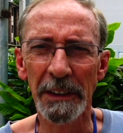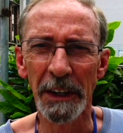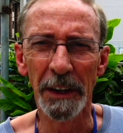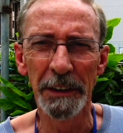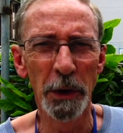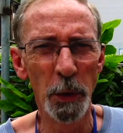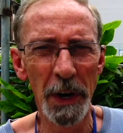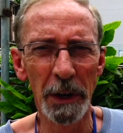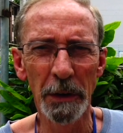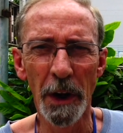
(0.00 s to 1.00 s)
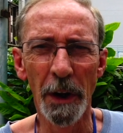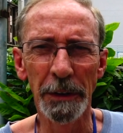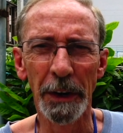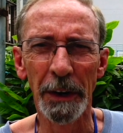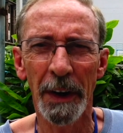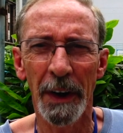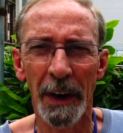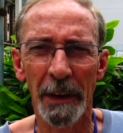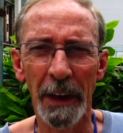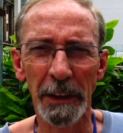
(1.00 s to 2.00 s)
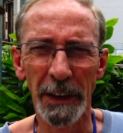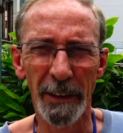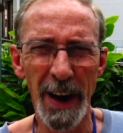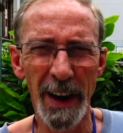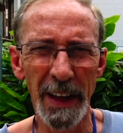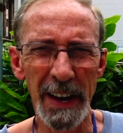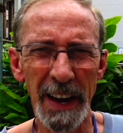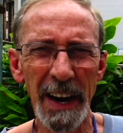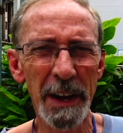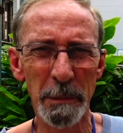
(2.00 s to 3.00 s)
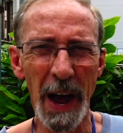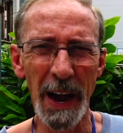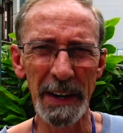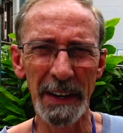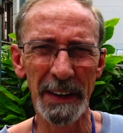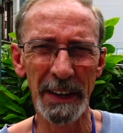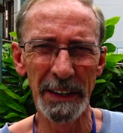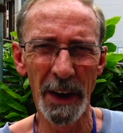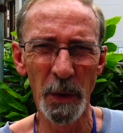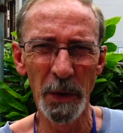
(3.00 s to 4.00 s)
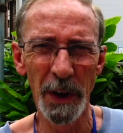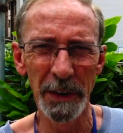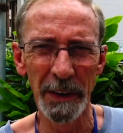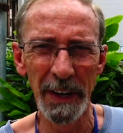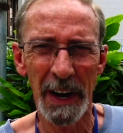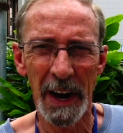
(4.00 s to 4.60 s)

is a two-wheel culture. There's rarely anybody in this whole country